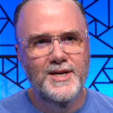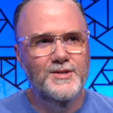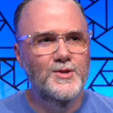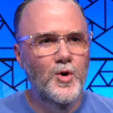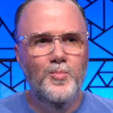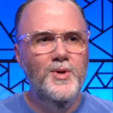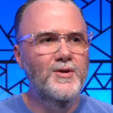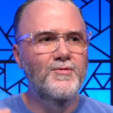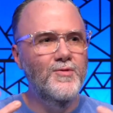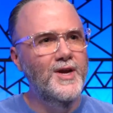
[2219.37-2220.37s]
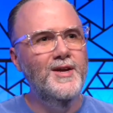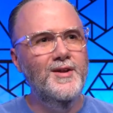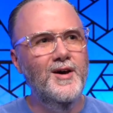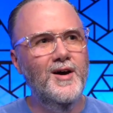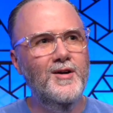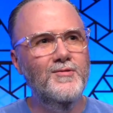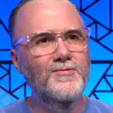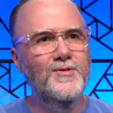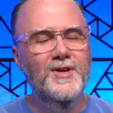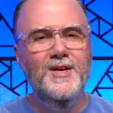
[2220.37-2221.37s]
Don't be afraid
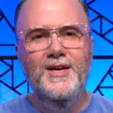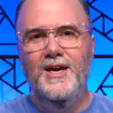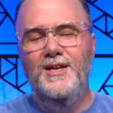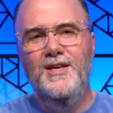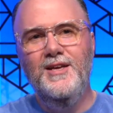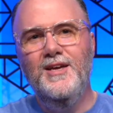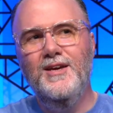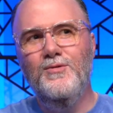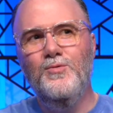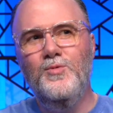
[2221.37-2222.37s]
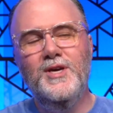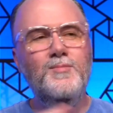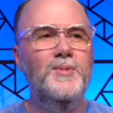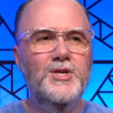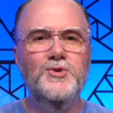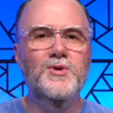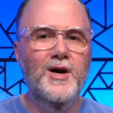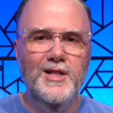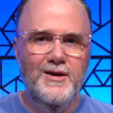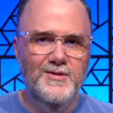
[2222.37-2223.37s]
of we can meet you at
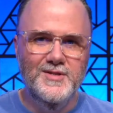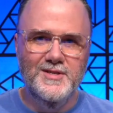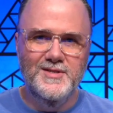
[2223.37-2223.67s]
all levels on